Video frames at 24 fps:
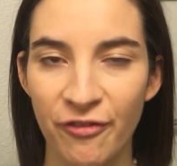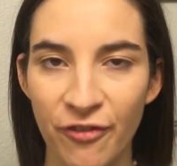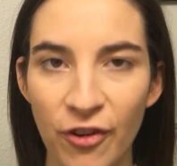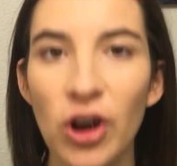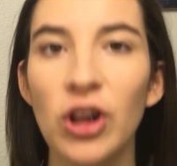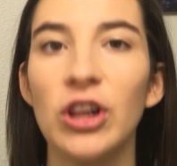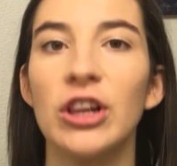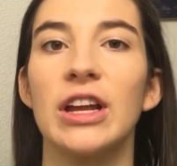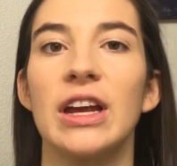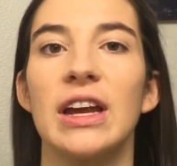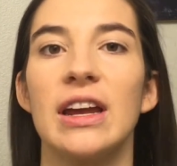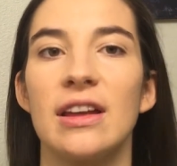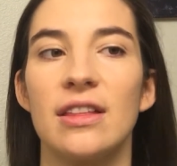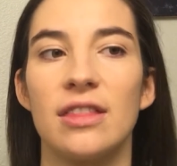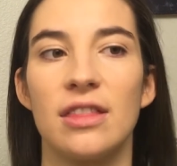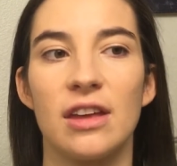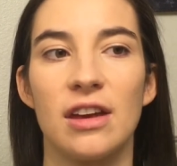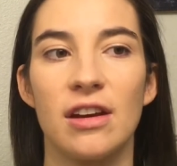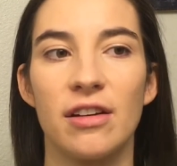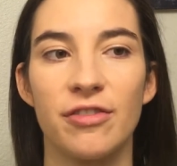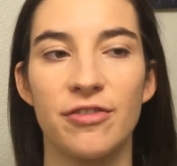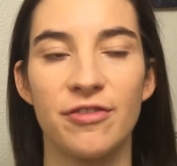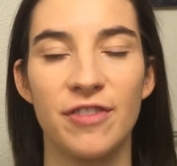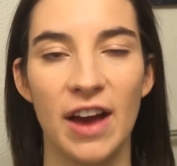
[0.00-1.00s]
fully
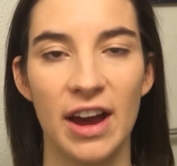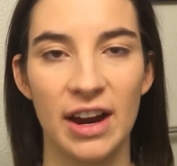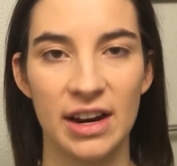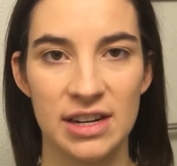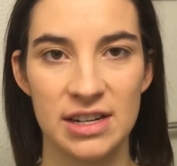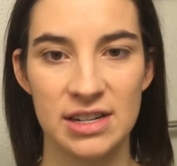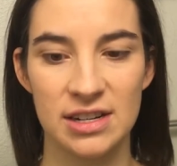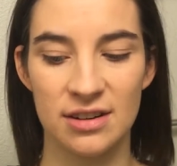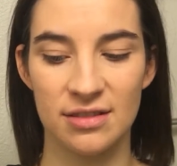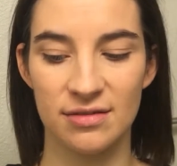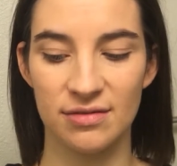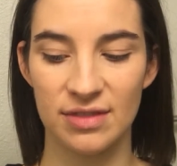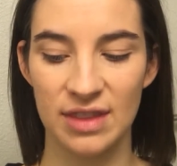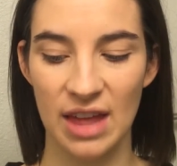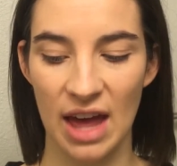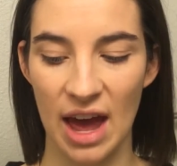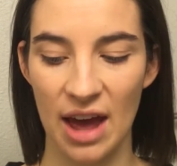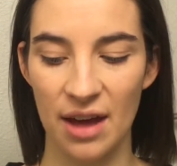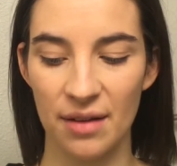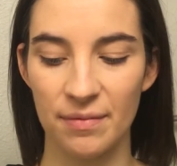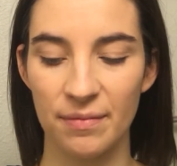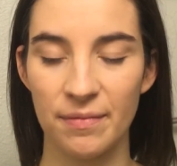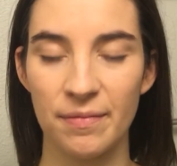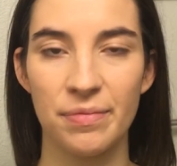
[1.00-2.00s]
the effect
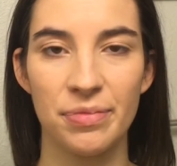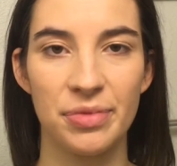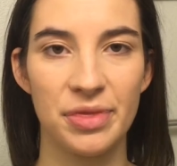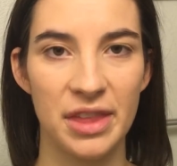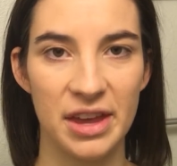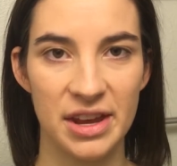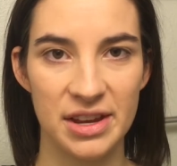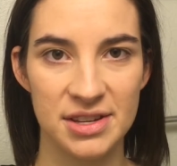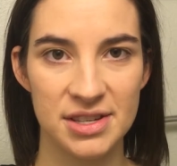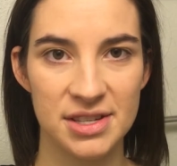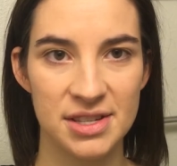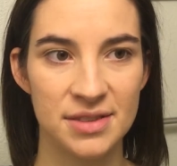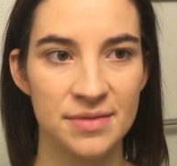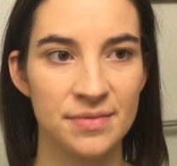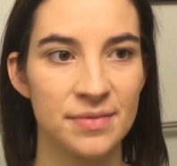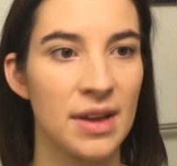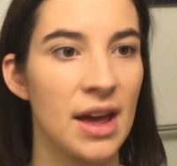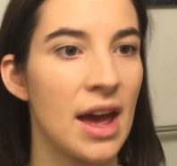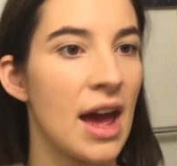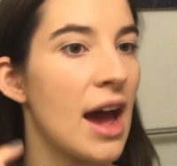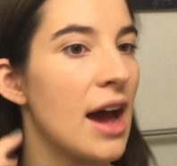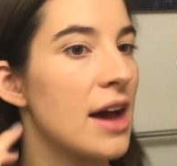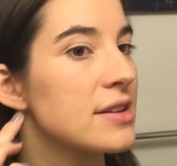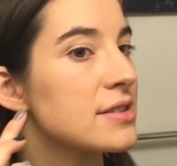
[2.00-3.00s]
that this
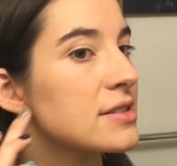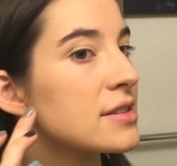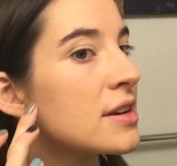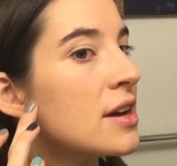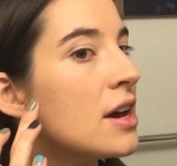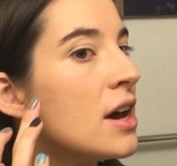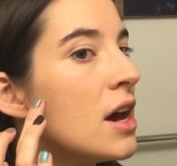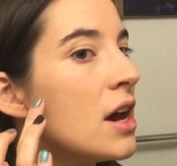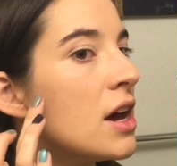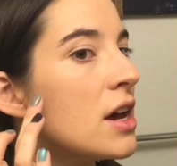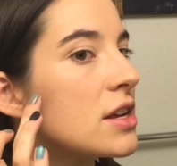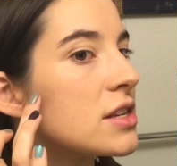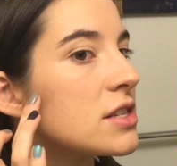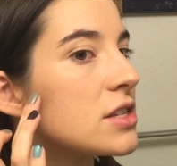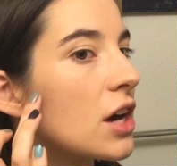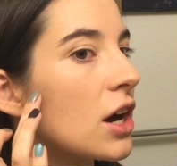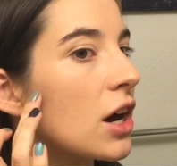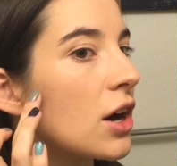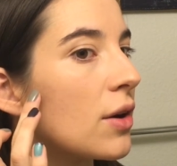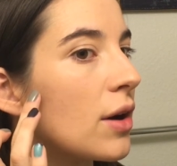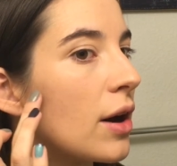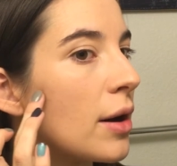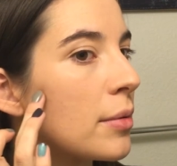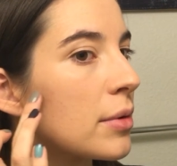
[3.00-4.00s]
has.
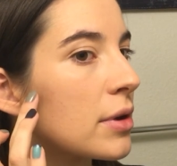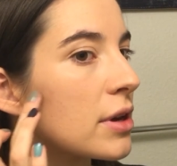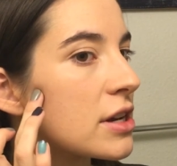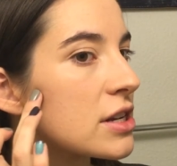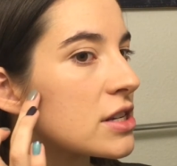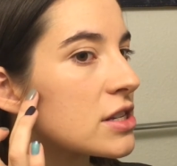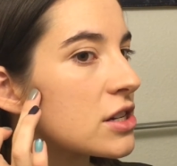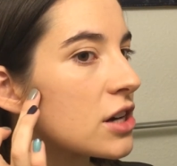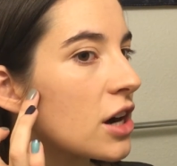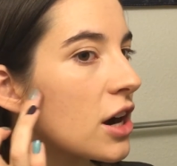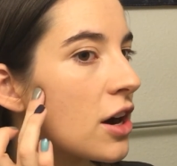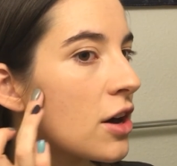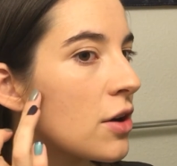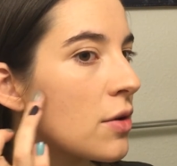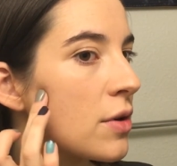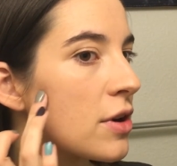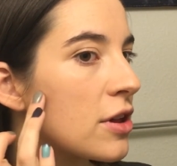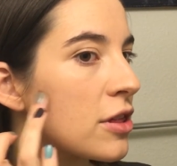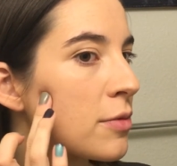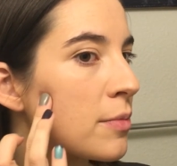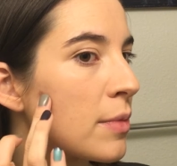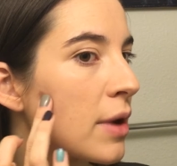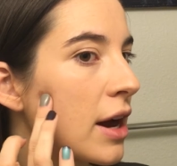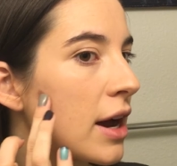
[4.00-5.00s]
So I'm gonna start
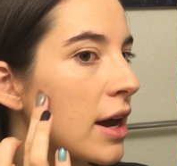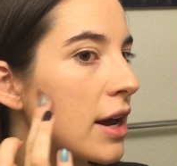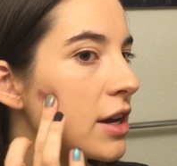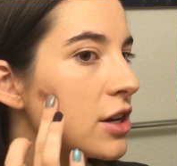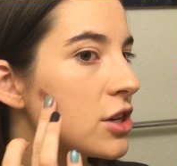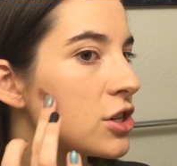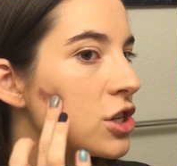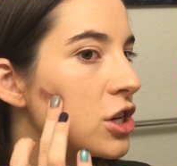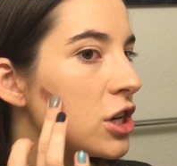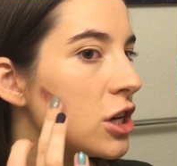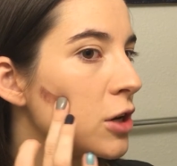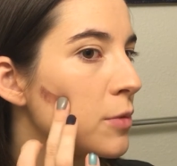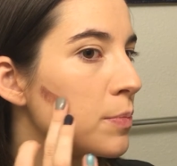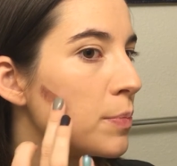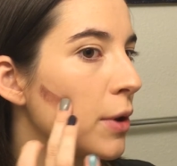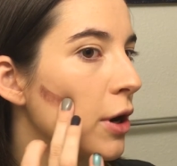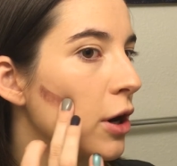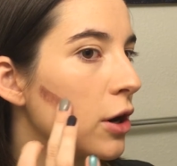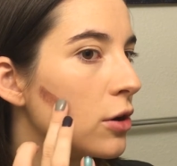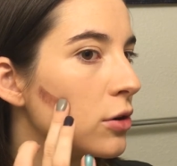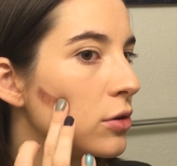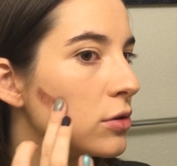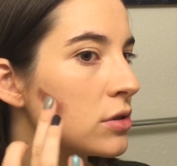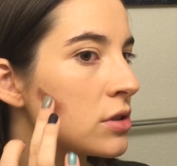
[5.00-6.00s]
with my
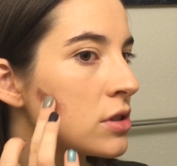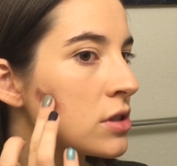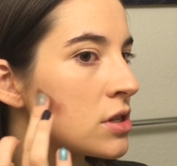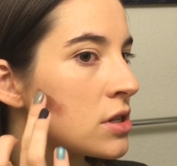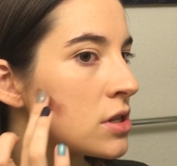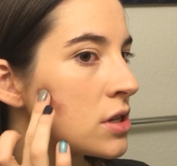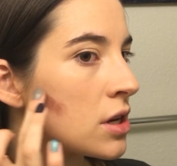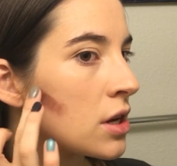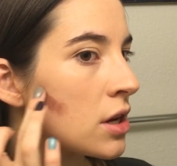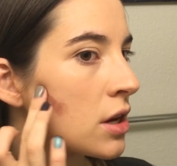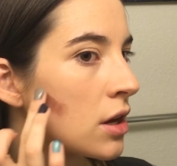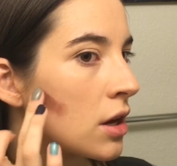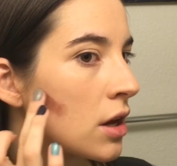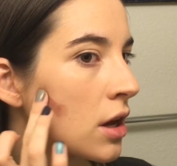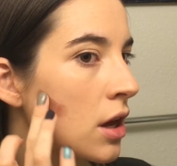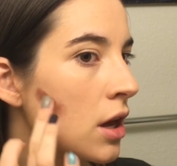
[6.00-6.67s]
cheekbones.